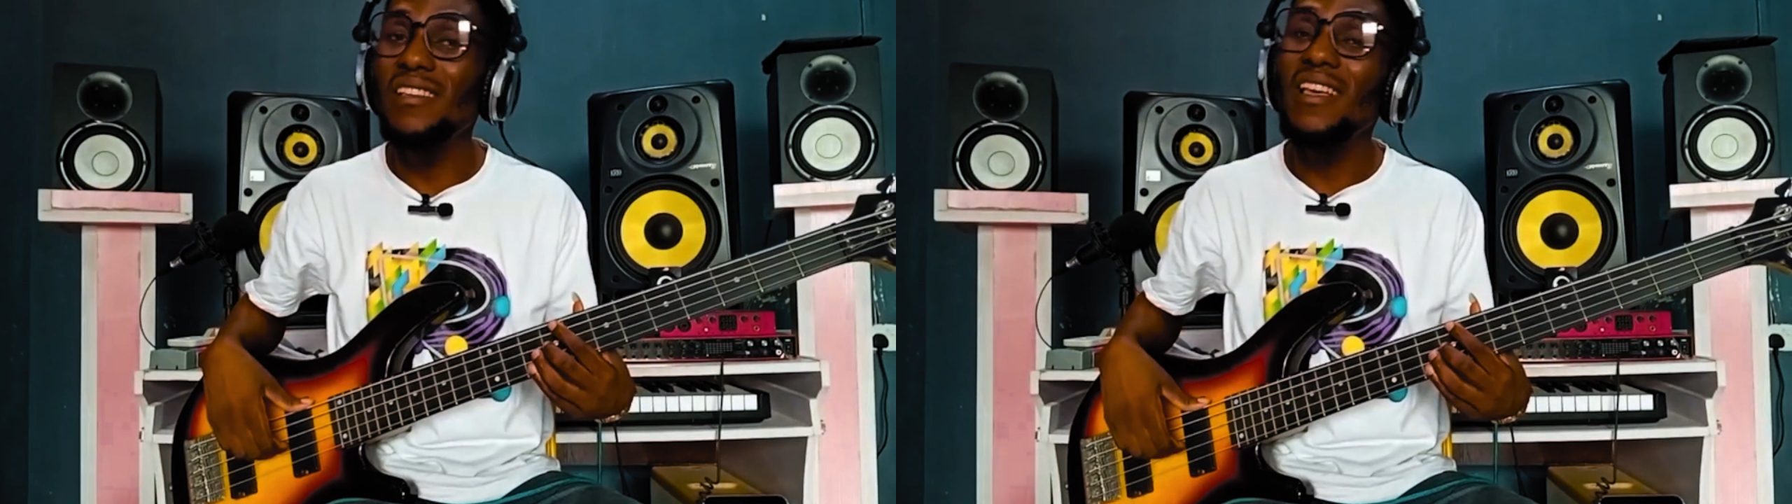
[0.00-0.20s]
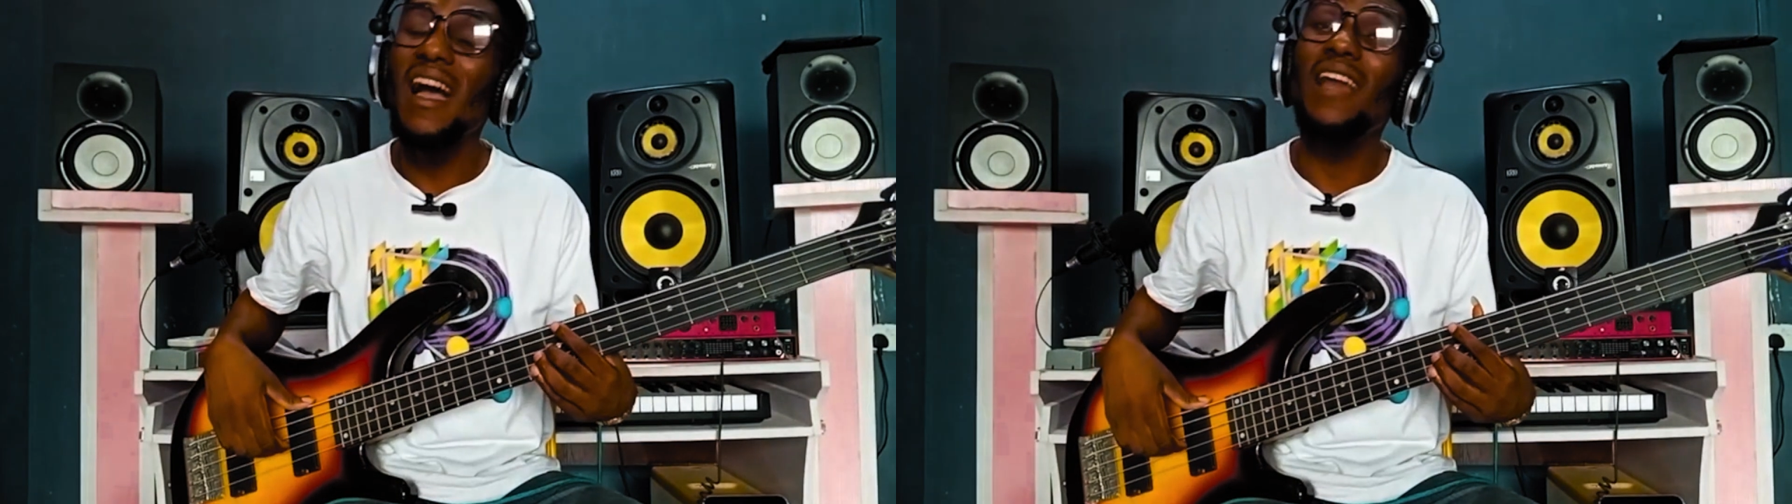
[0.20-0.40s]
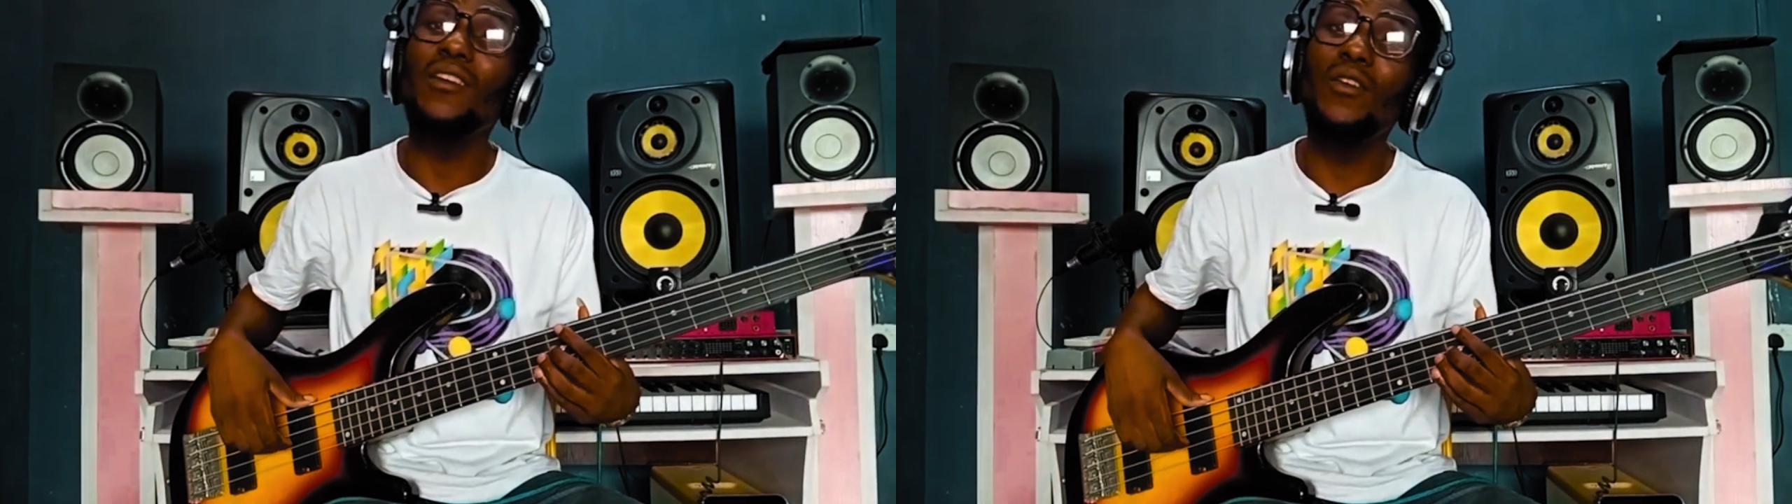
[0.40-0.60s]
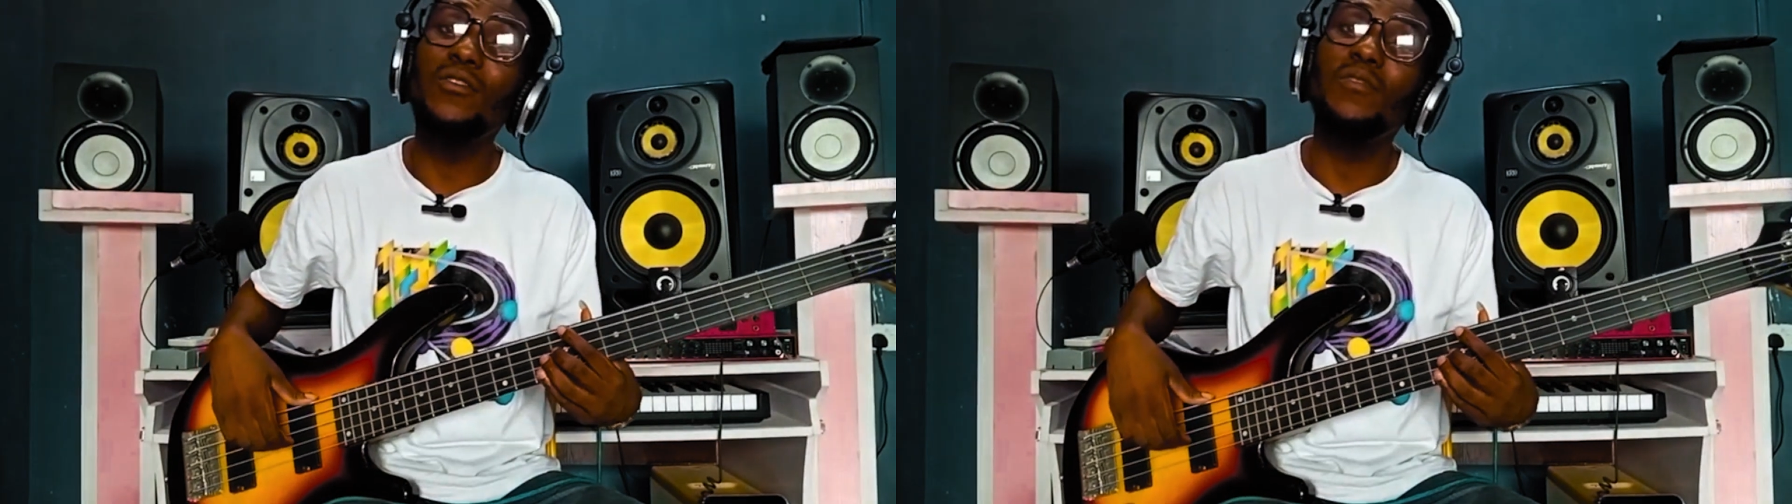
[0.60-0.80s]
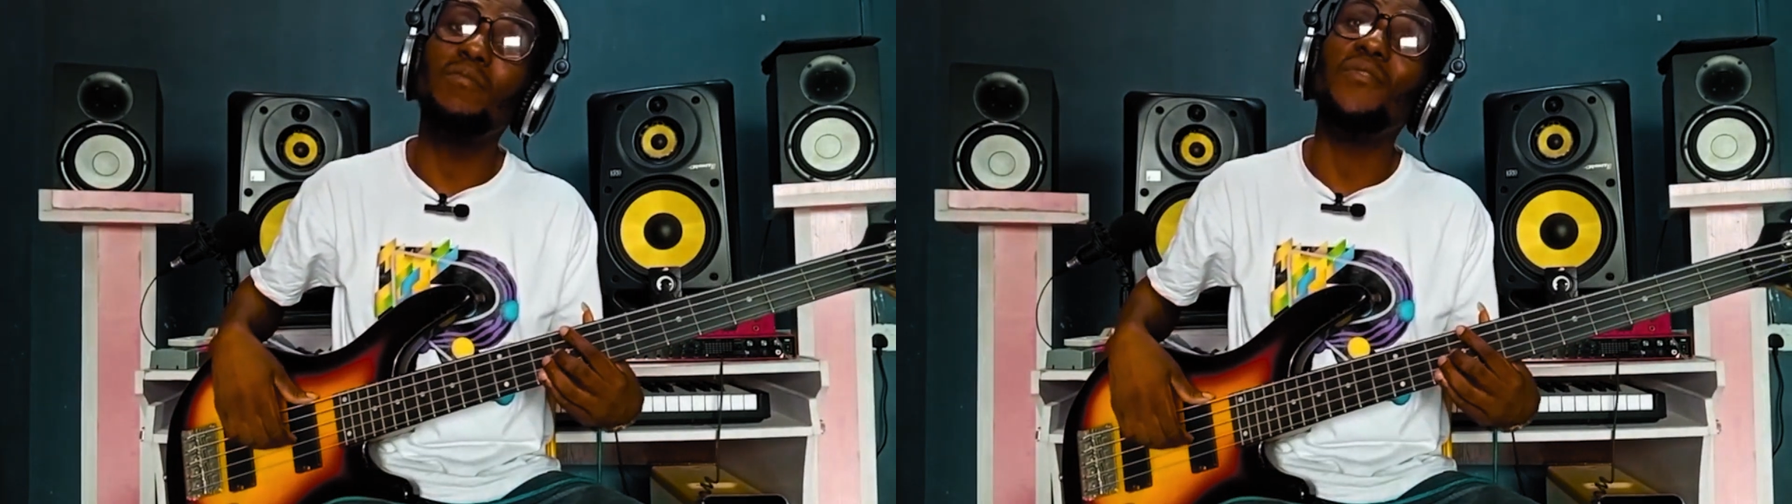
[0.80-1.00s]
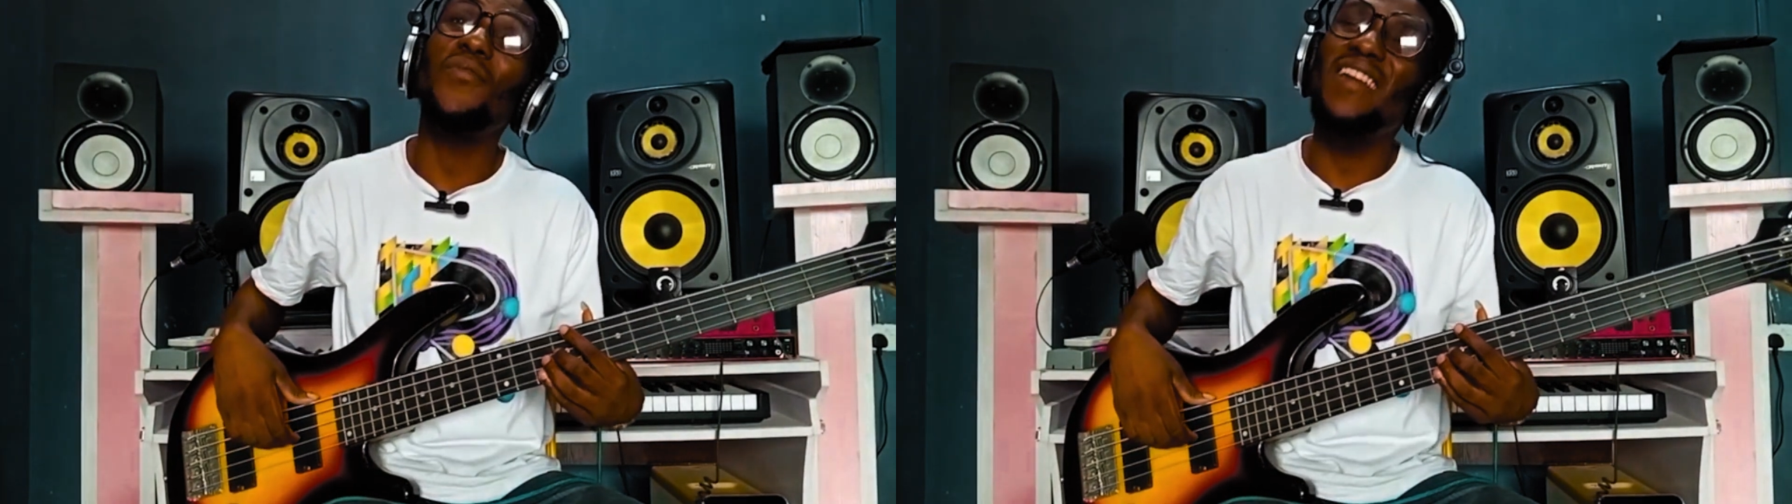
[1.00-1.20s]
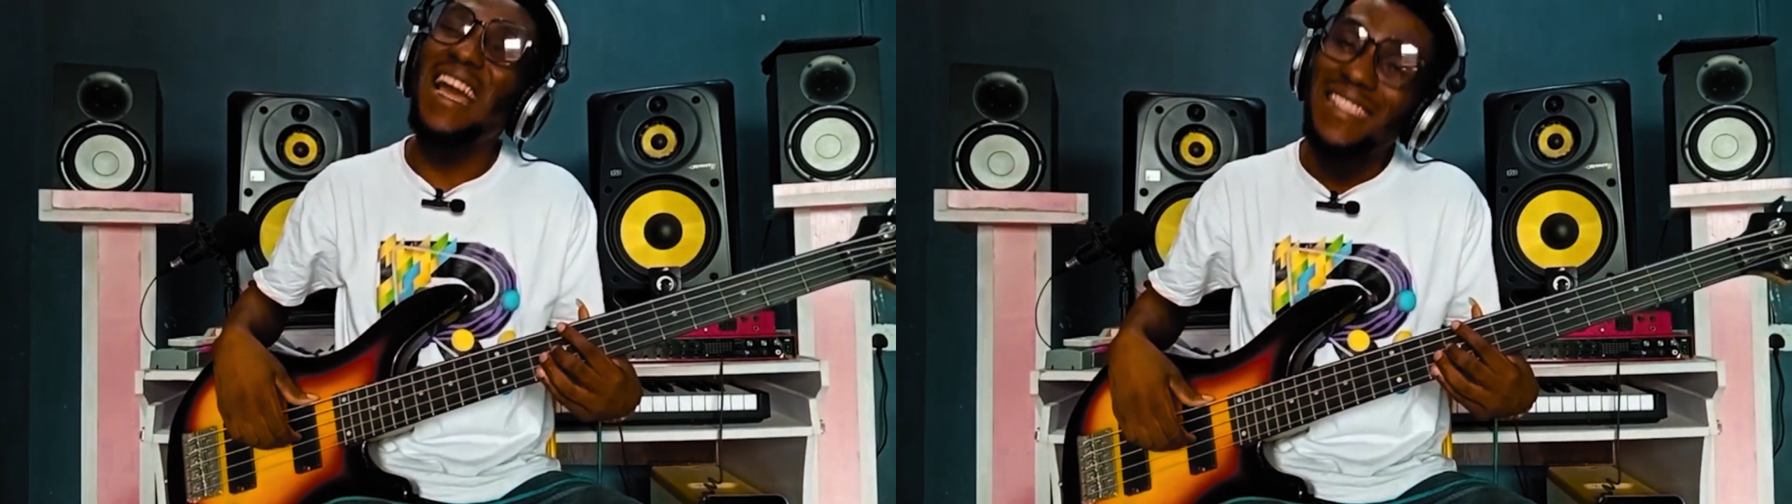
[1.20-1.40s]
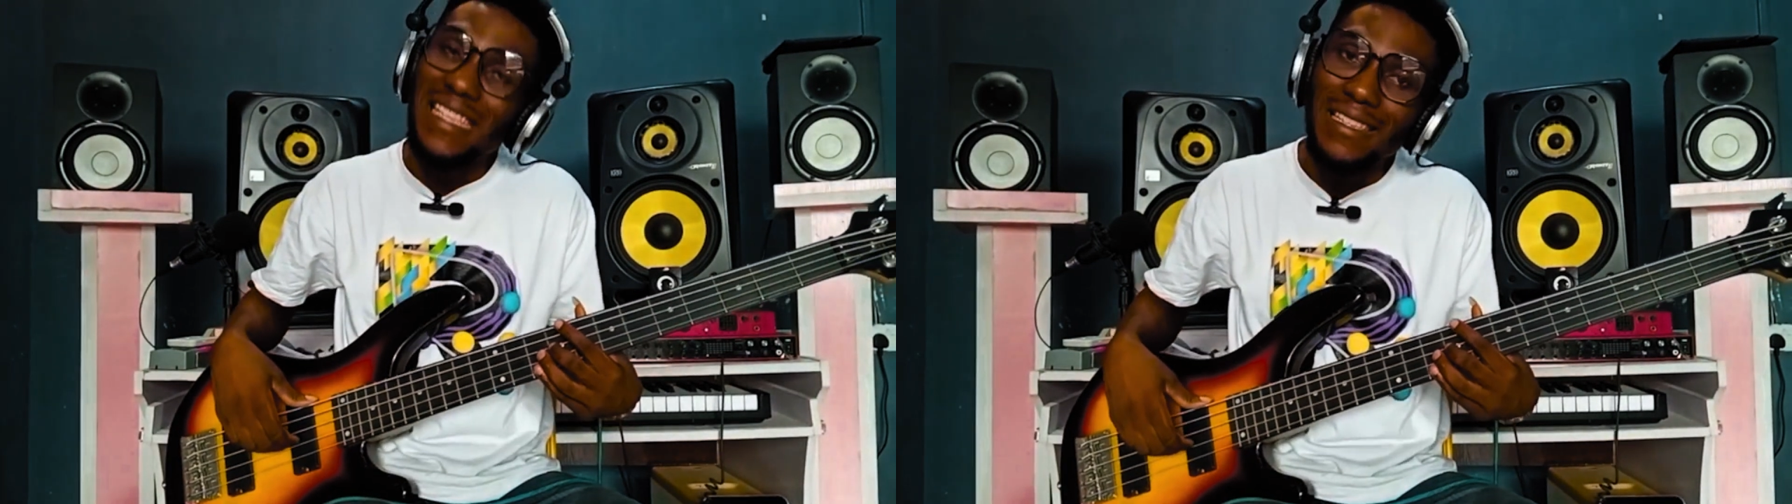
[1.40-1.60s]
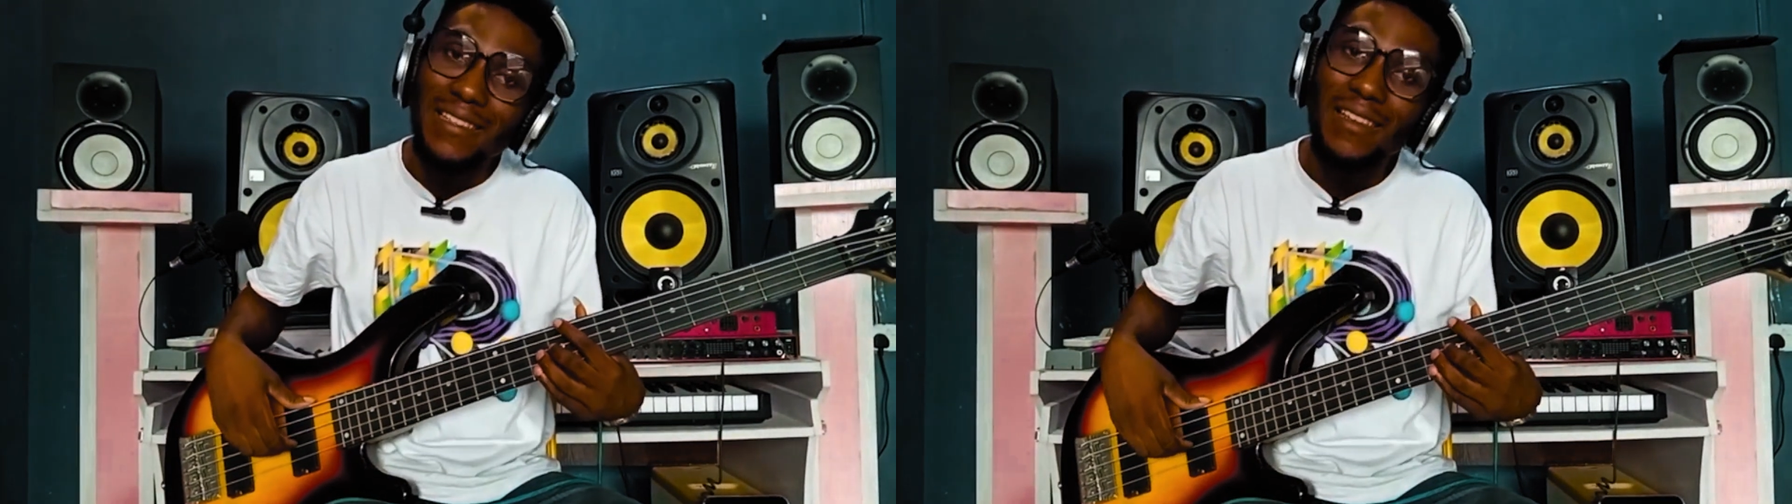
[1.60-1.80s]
cannot be flattened.